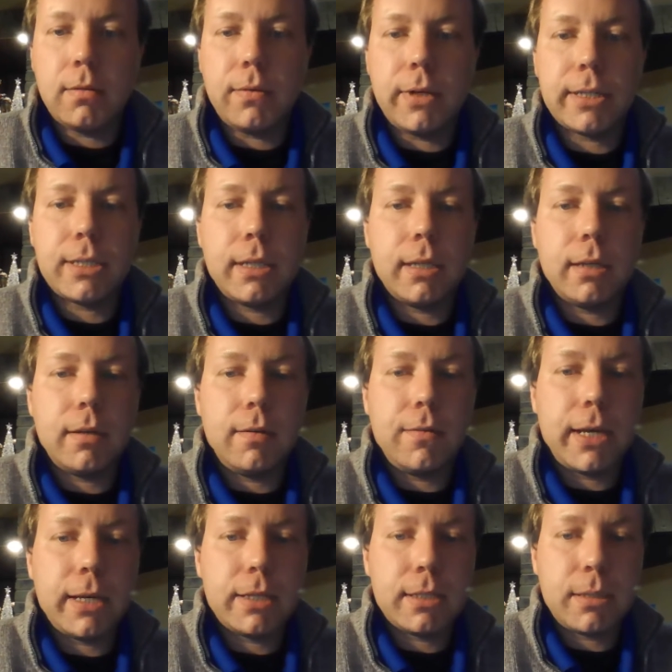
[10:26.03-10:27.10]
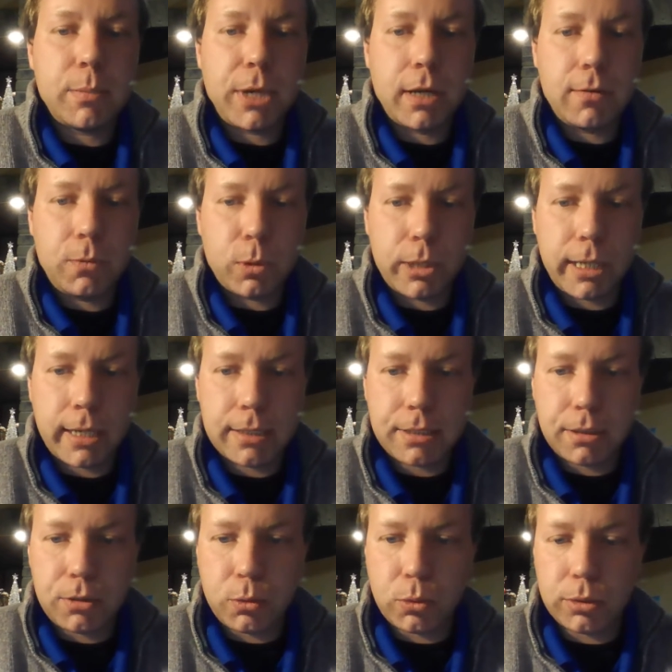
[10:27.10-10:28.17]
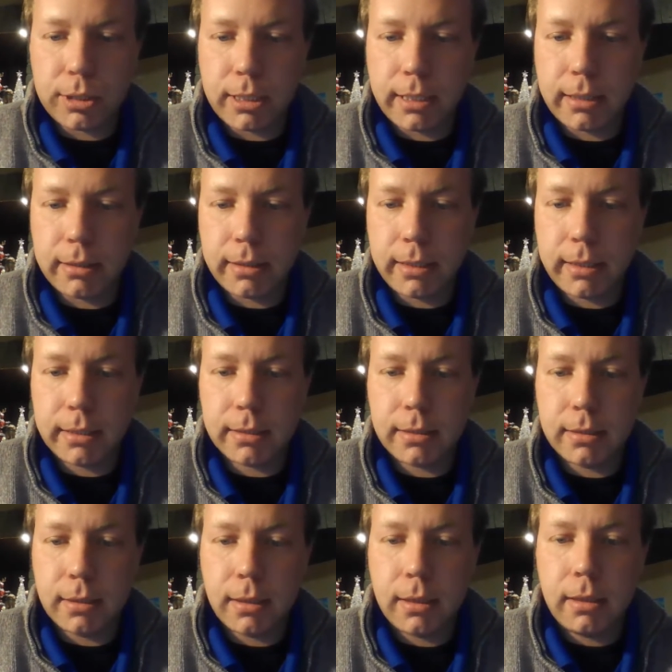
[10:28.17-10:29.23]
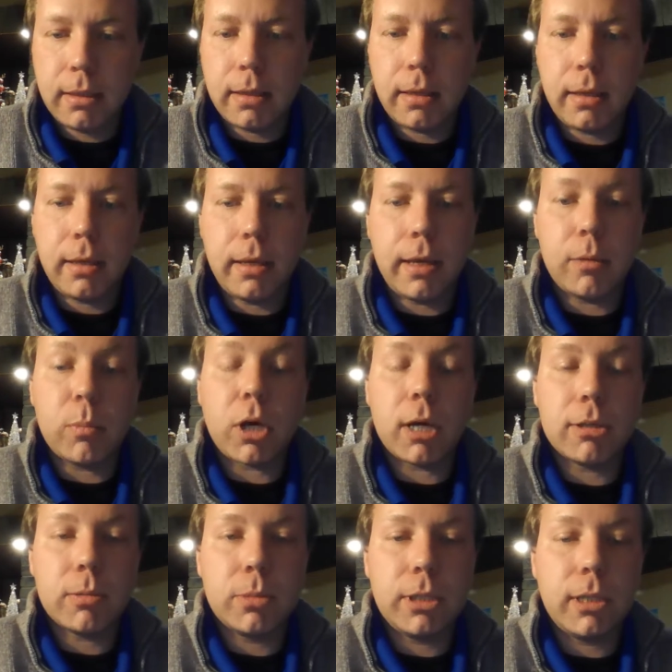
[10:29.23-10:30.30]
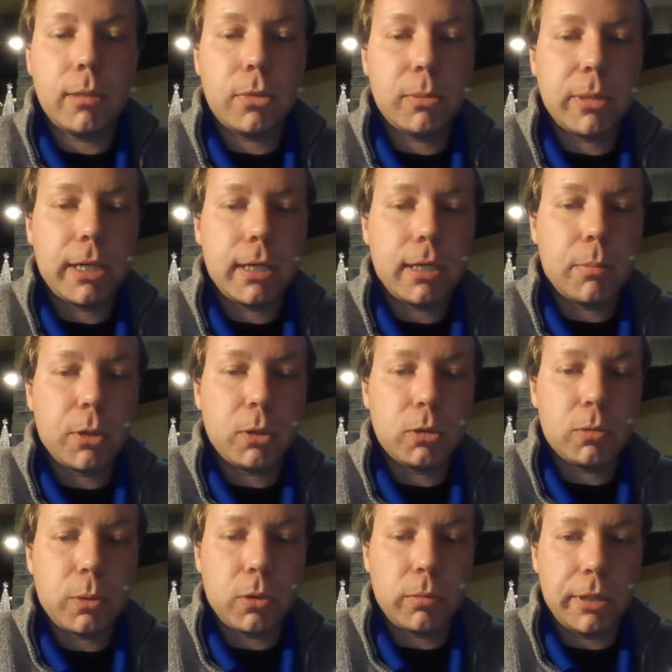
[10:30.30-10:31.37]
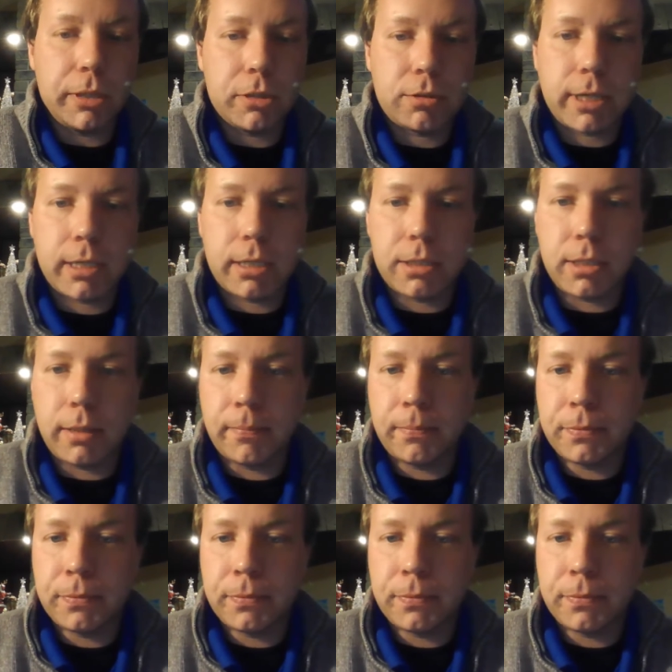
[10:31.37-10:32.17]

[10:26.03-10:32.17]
investing in advanced demand forecasting tools and analytics, and possibly implementing a postponement strategy.